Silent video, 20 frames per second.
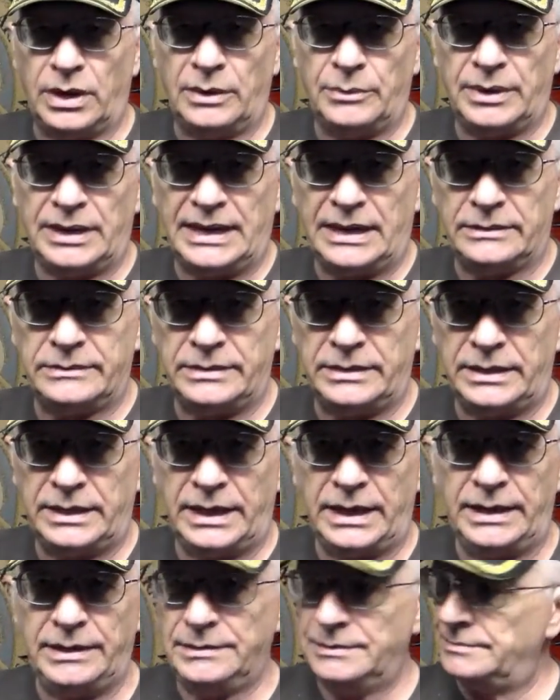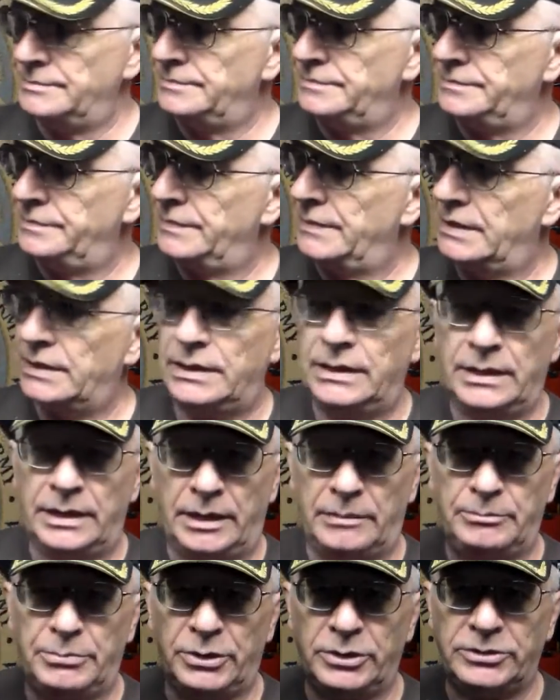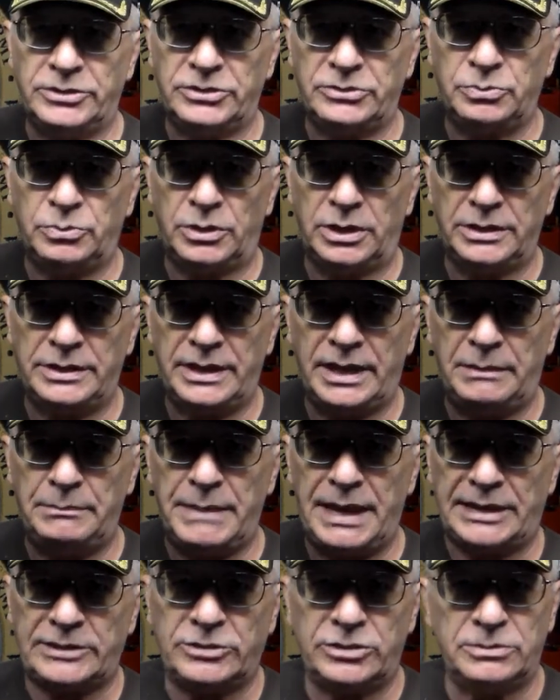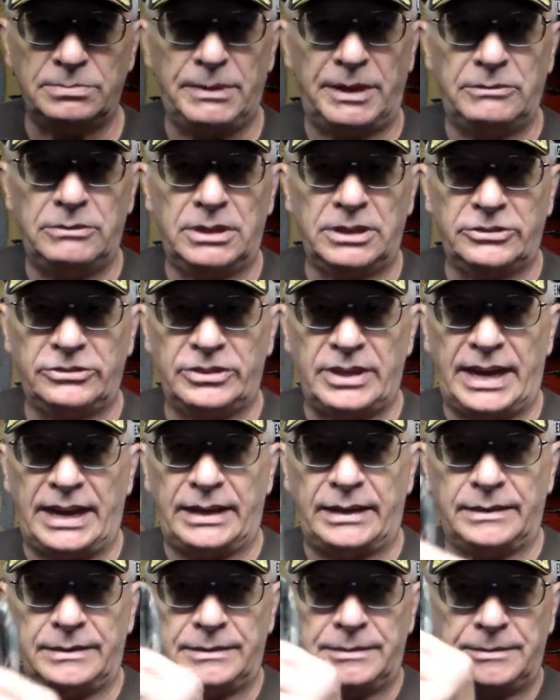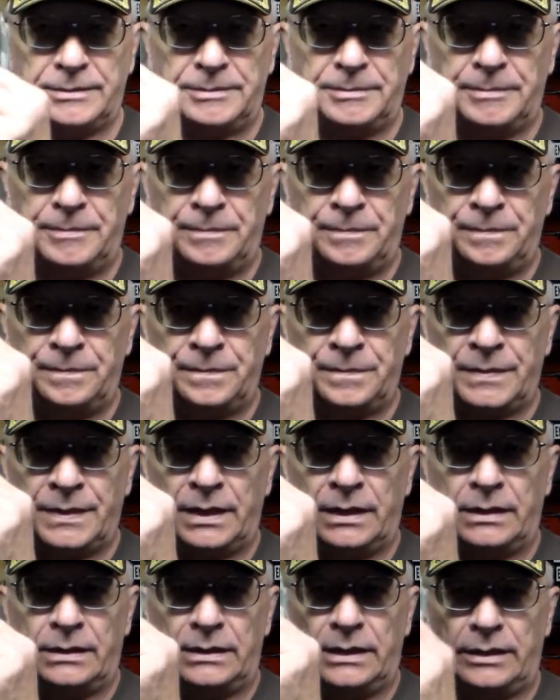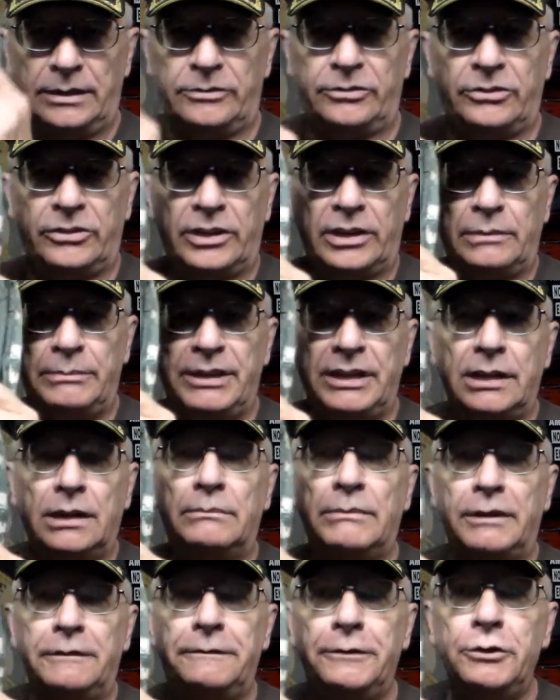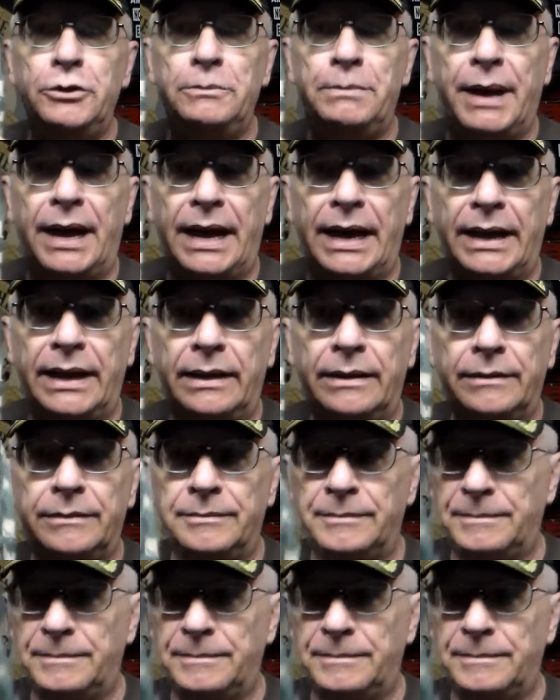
I went out today and purchased one that matches my rucksack. Now this is going to become my food bag.